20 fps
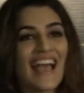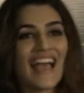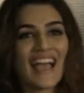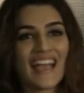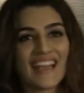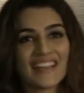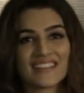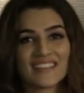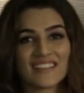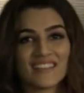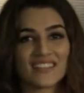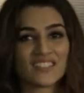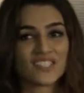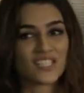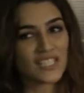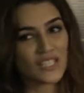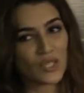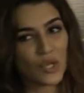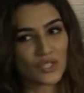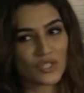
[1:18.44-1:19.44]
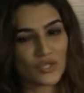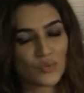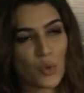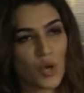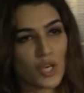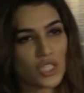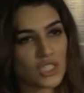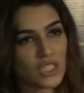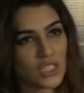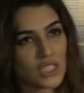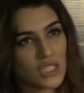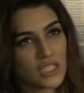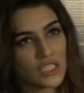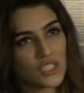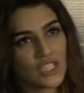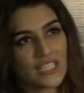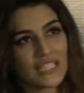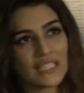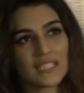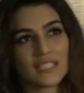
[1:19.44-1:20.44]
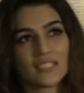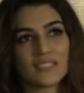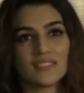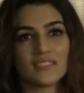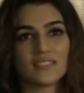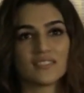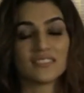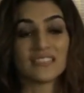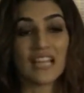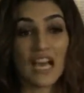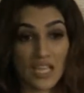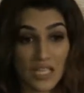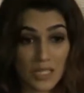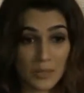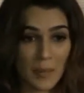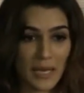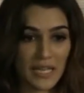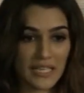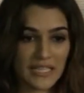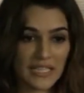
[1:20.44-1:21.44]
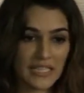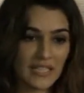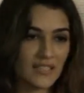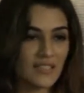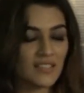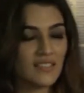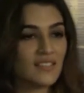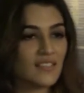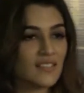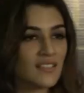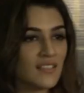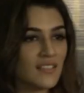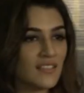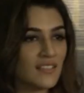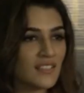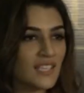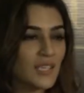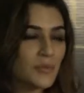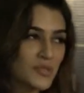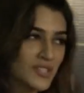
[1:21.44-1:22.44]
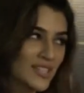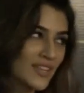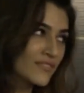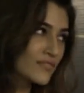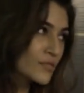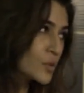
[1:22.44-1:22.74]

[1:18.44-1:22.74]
and drink lots of water, drink naril pani, keep yourself